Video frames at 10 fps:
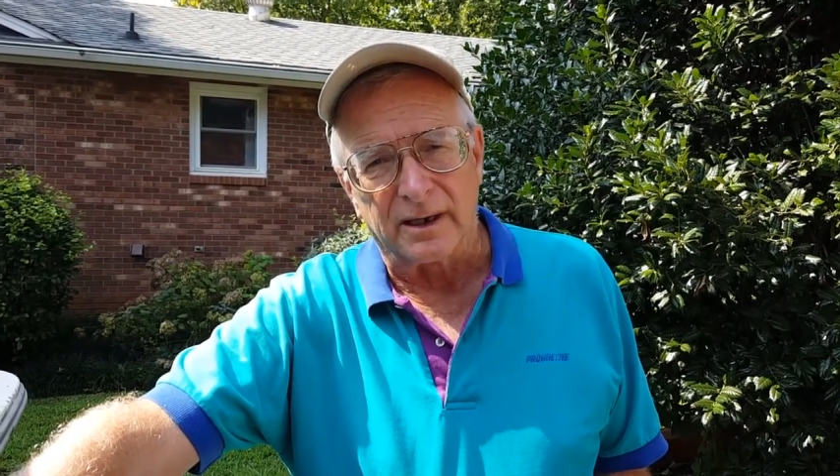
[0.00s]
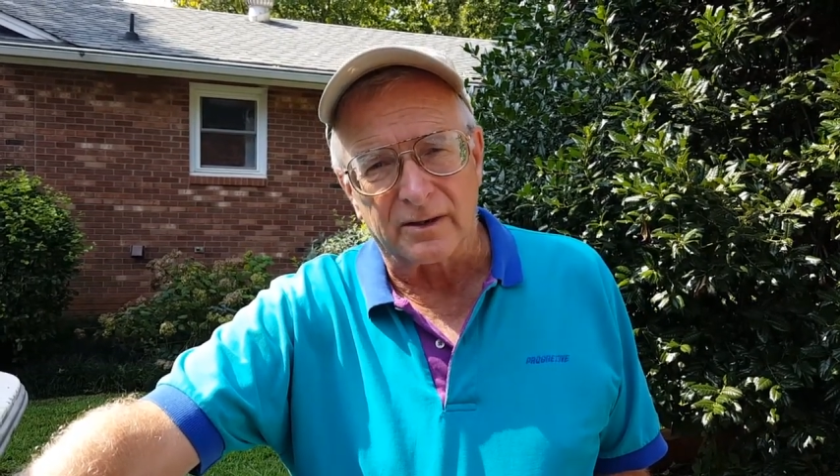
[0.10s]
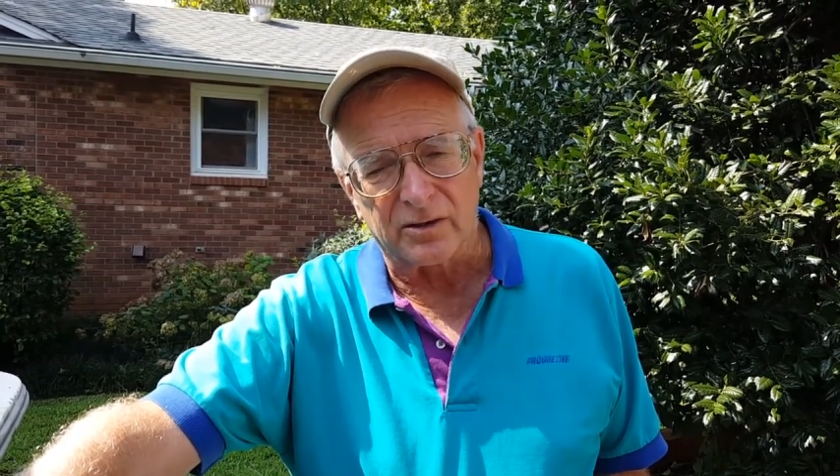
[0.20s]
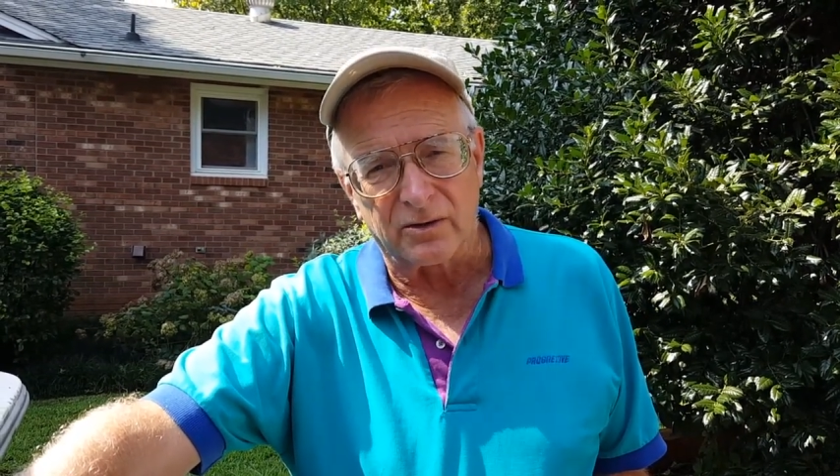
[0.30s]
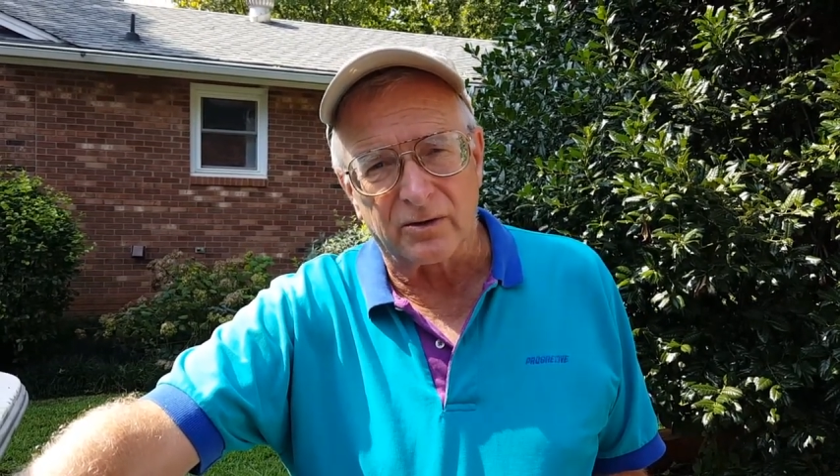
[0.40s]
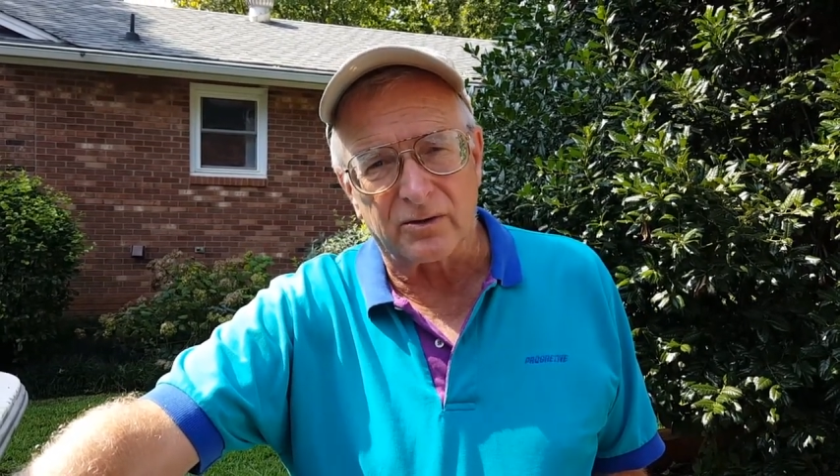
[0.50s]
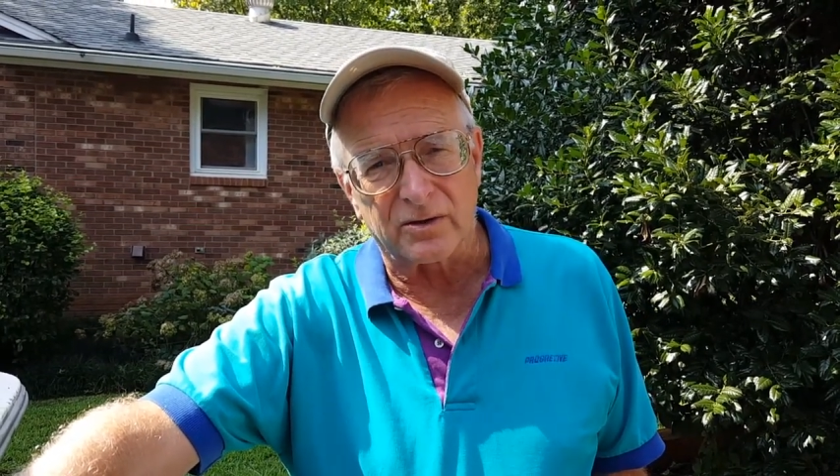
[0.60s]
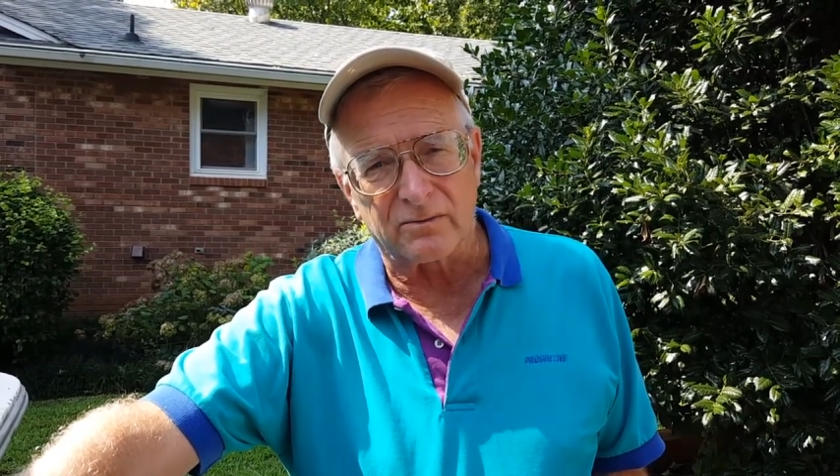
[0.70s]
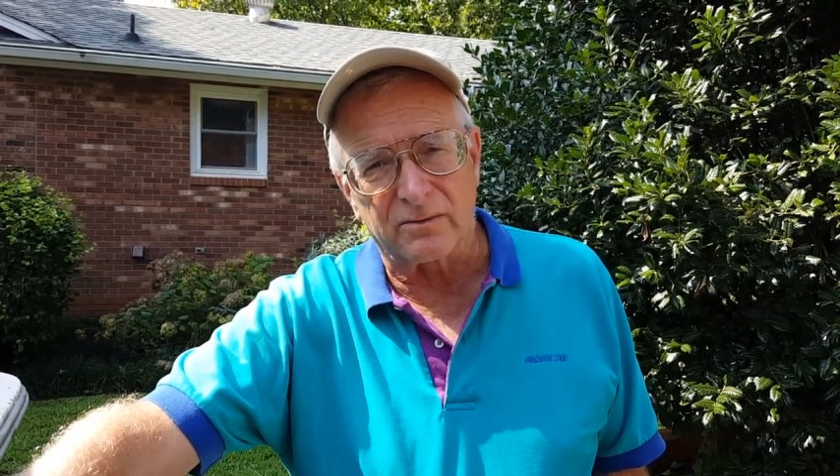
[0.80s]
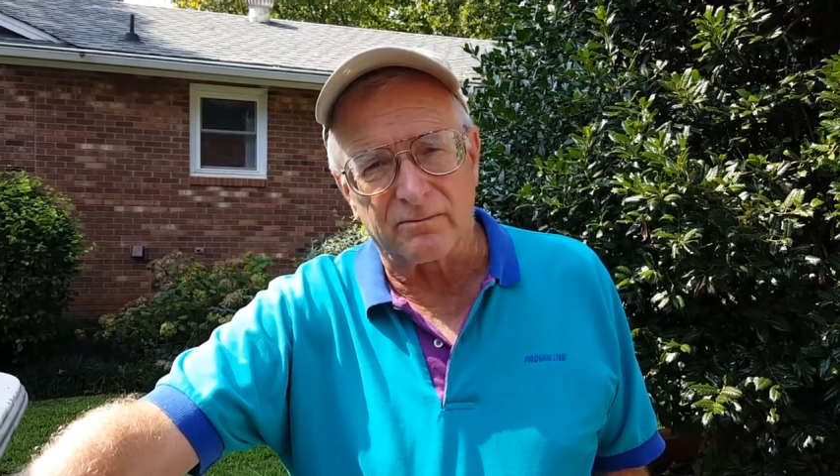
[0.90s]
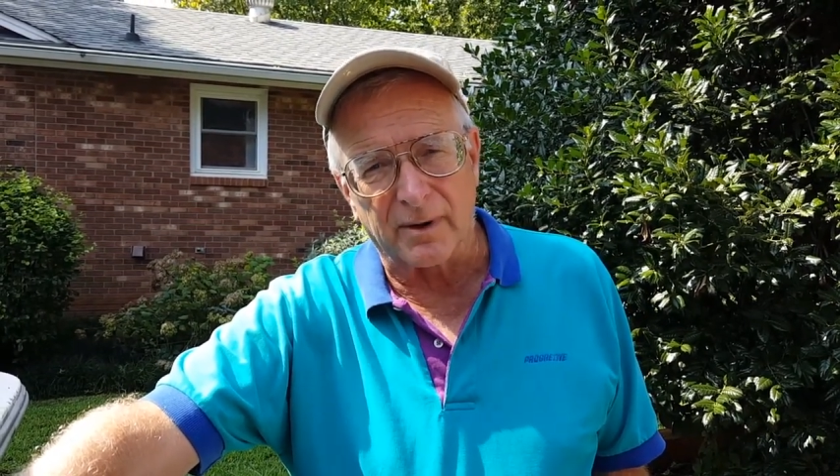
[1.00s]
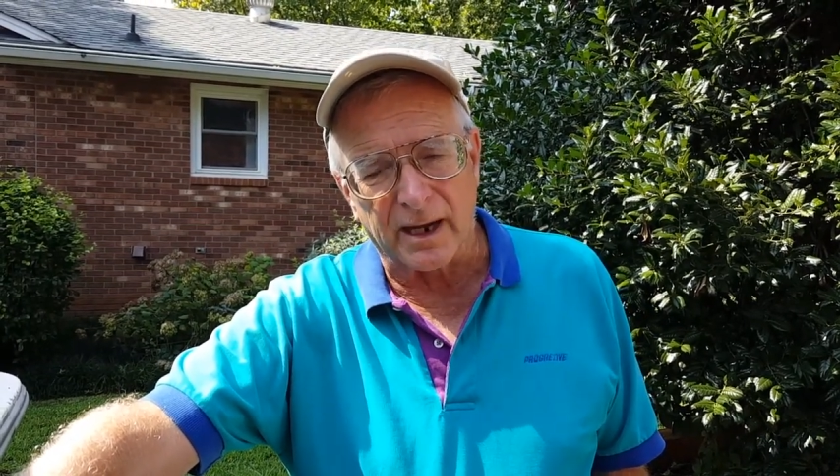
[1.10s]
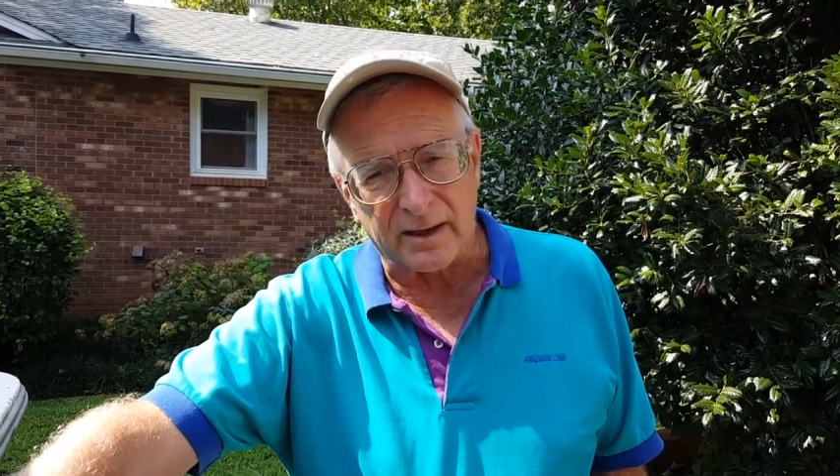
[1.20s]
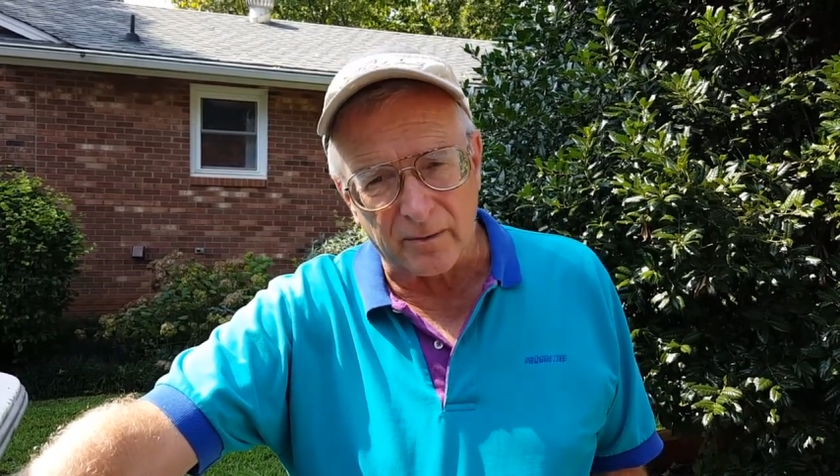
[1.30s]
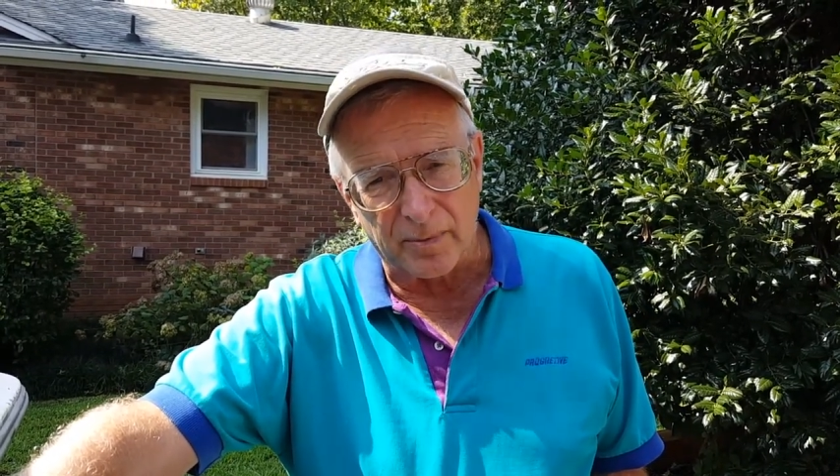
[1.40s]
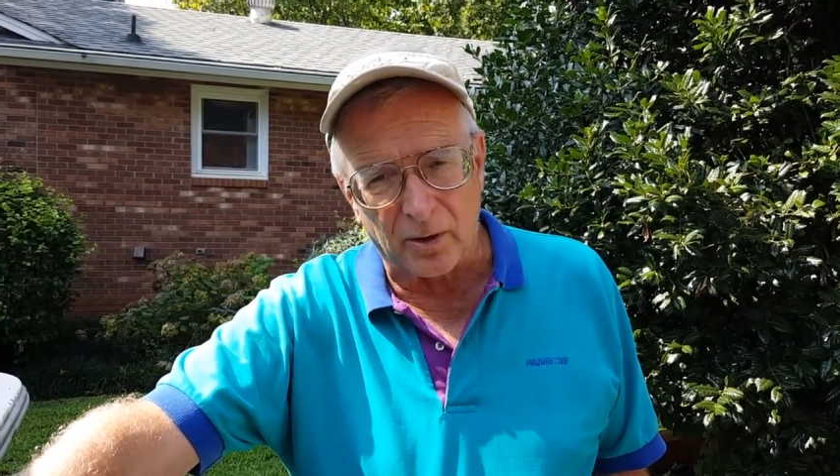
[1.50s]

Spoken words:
until you make the